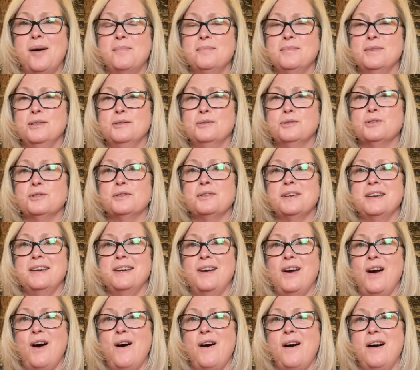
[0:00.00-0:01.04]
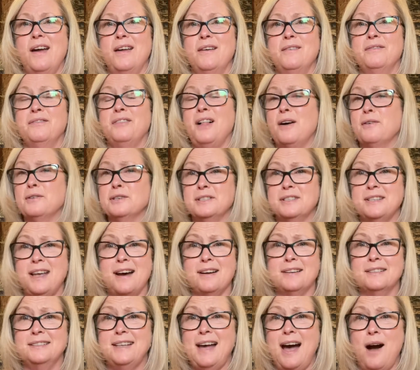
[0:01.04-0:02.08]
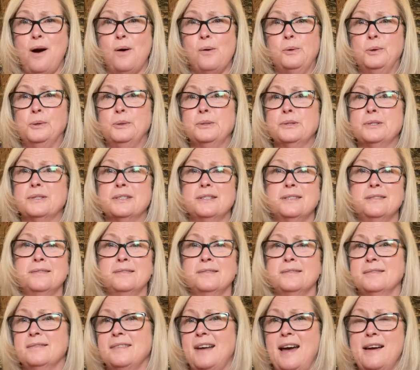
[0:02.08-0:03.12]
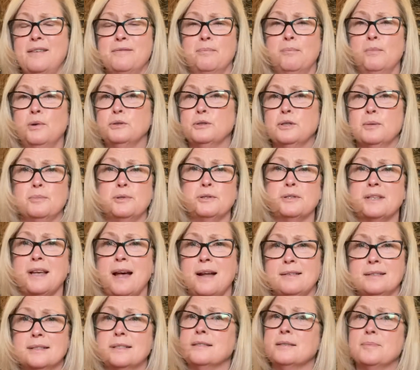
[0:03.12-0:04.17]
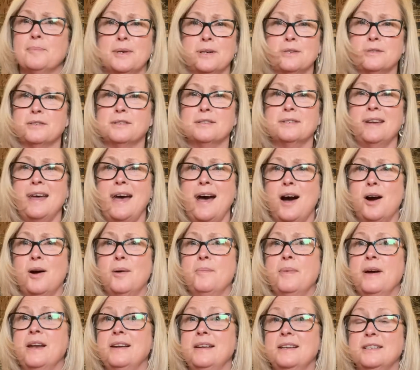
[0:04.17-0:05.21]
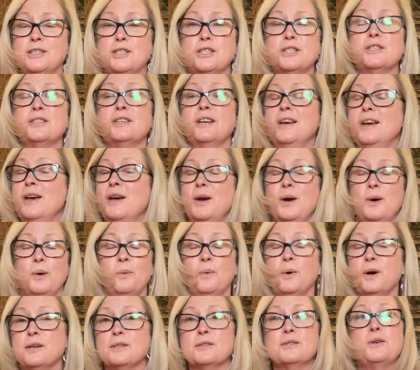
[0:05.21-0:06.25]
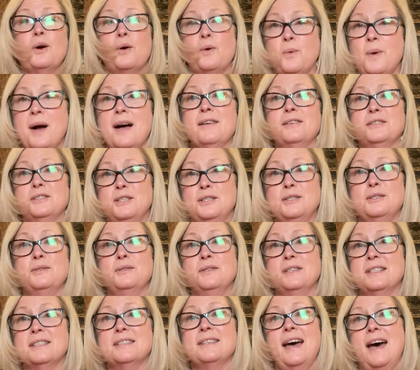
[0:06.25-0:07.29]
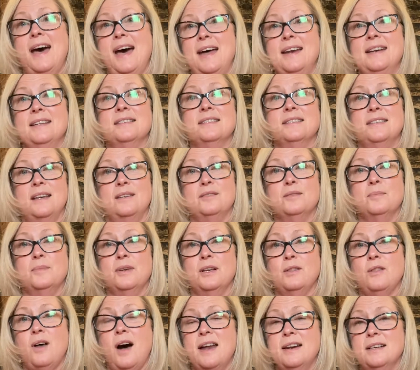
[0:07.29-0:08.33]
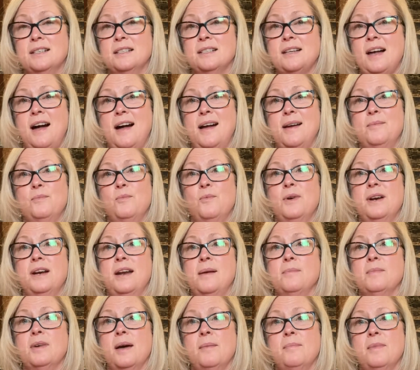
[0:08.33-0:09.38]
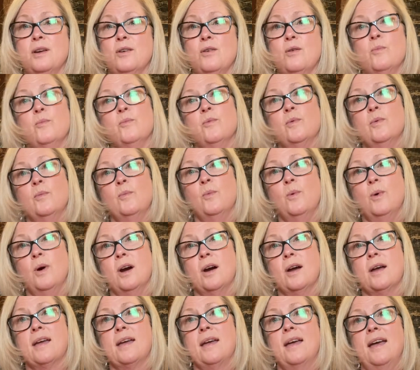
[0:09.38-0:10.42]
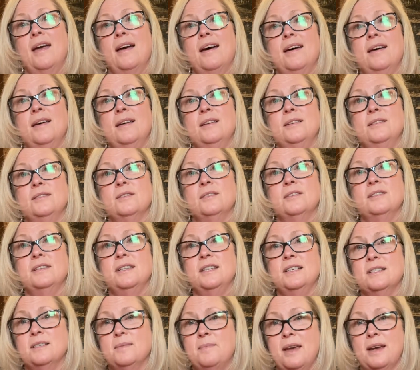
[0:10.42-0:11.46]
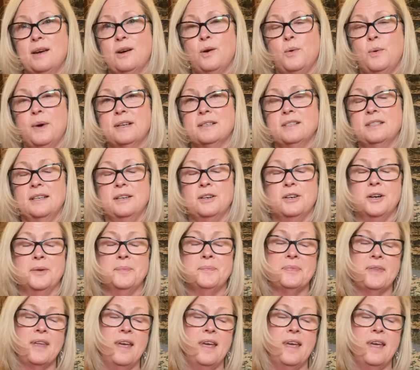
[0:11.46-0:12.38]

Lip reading: usually on flour sack towels, and I have multiple salad spinners now, but it just works so well to do this ahead and saves me a lot of time when I'm coming home from work and need to make a quick dinner.